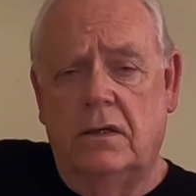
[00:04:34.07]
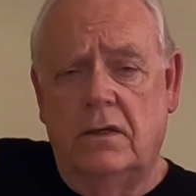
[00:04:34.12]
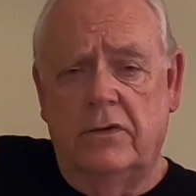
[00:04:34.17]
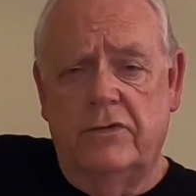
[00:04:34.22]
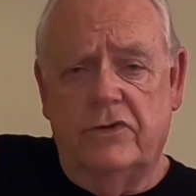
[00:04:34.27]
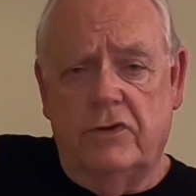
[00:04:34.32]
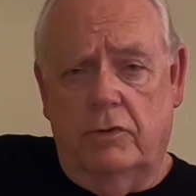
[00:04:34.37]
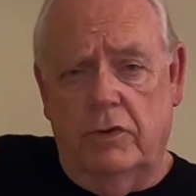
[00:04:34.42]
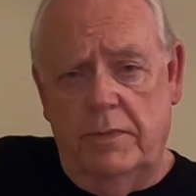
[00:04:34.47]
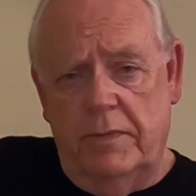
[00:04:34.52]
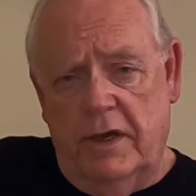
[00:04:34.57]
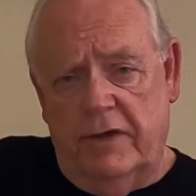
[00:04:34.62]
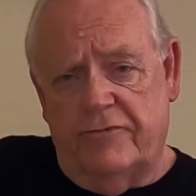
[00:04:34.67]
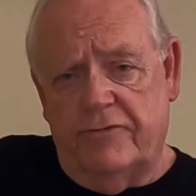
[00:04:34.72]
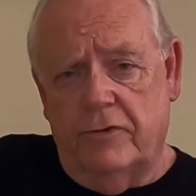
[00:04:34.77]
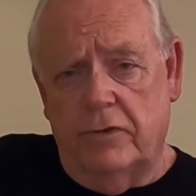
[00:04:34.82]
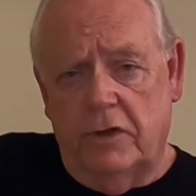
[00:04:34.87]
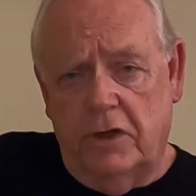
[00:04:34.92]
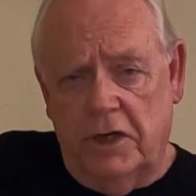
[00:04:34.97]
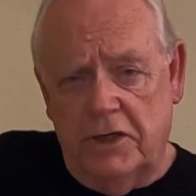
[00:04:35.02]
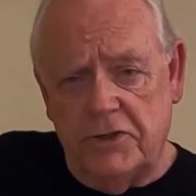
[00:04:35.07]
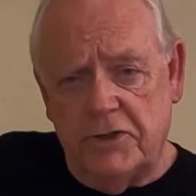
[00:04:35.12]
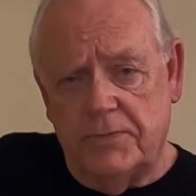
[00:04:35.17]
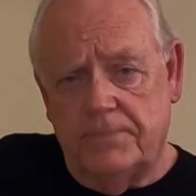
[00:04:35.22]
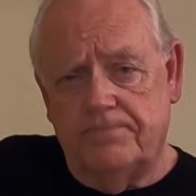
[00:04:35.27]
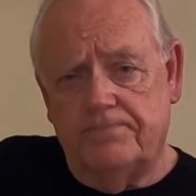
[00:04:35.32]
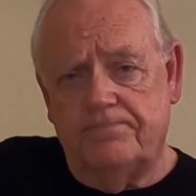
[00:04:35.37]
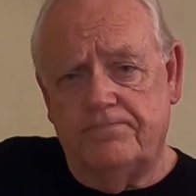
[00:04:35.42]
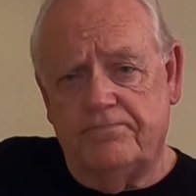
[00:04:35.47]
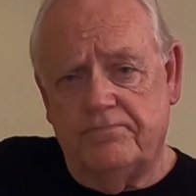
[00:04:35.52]
So we met for lunch.
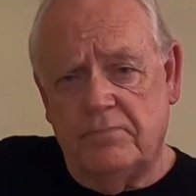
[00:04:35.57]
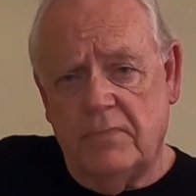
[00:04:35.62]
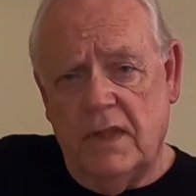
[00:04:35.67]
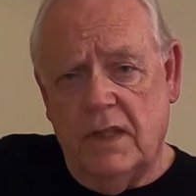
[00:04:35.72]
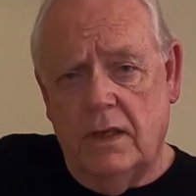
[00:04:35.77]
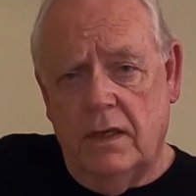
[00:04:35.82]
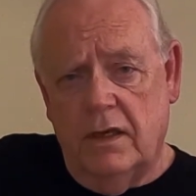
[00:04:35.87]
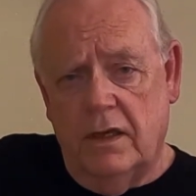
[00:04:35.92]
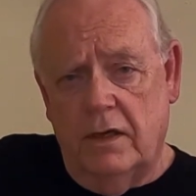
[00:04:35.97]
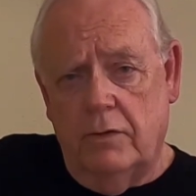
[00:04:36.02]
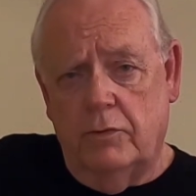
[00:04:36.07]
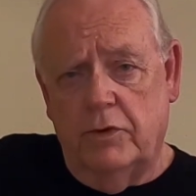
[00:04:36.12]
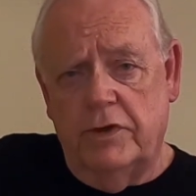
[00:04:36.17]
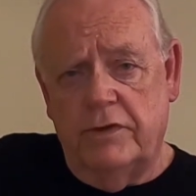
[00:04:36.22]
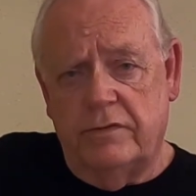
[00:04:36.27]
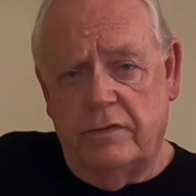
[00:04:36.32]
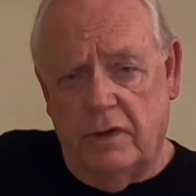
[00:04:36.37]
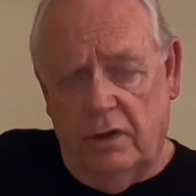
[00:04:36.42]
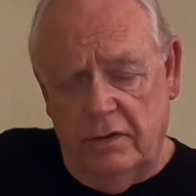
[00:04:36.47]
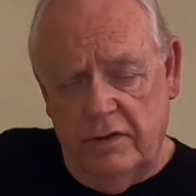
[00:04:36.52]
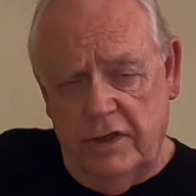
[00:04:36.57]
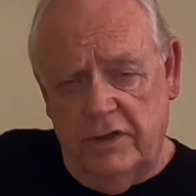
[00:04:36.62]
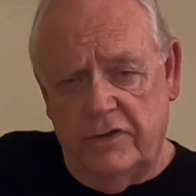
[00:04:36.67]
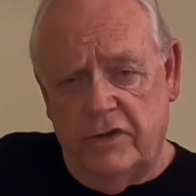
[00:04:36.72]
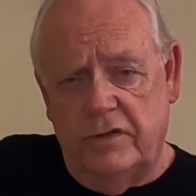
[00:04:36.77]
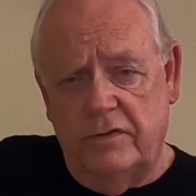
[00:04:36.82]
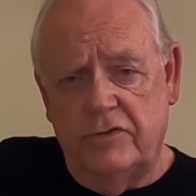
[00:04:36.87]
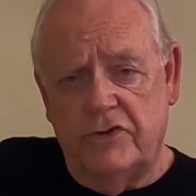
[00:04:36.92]
And he